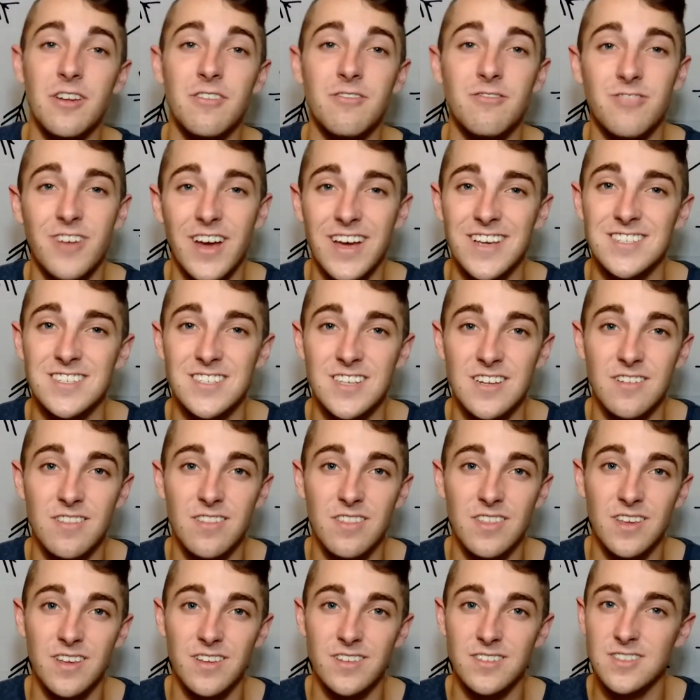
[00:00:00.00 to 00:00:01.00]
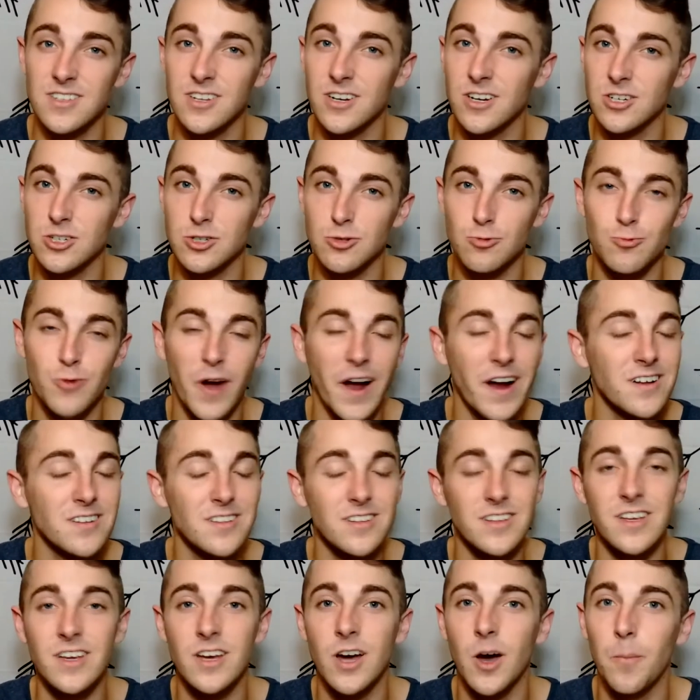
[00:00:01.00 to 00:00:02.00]
invest in things that are
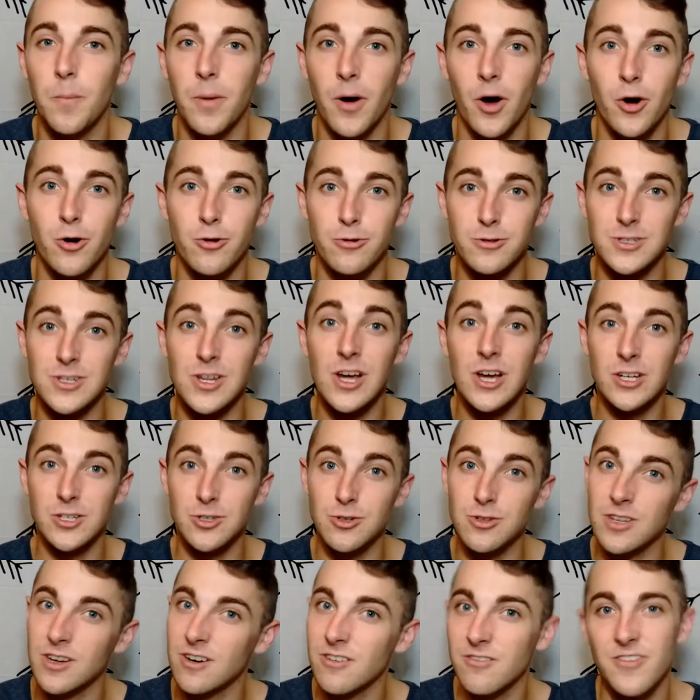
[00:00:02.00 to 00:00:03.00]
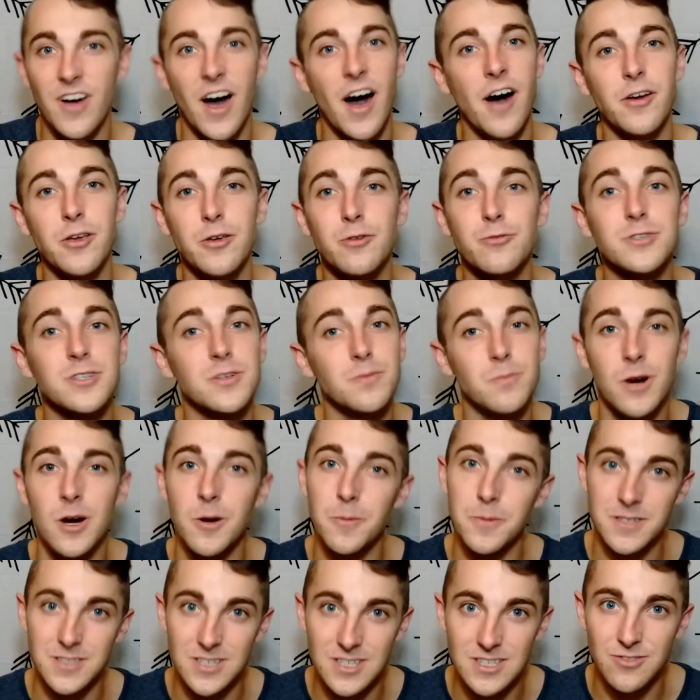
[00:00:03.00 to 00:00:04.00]
directly opposed to their values and
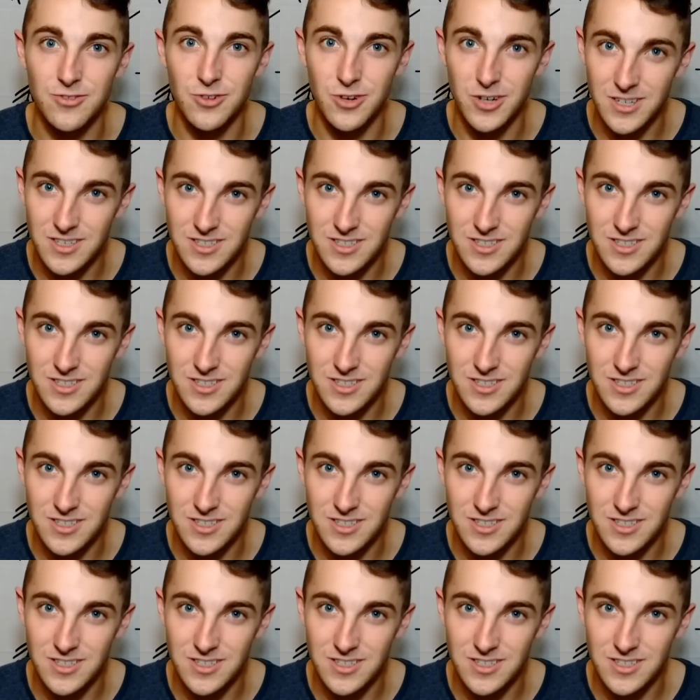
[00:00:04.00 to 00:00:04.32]
purposes for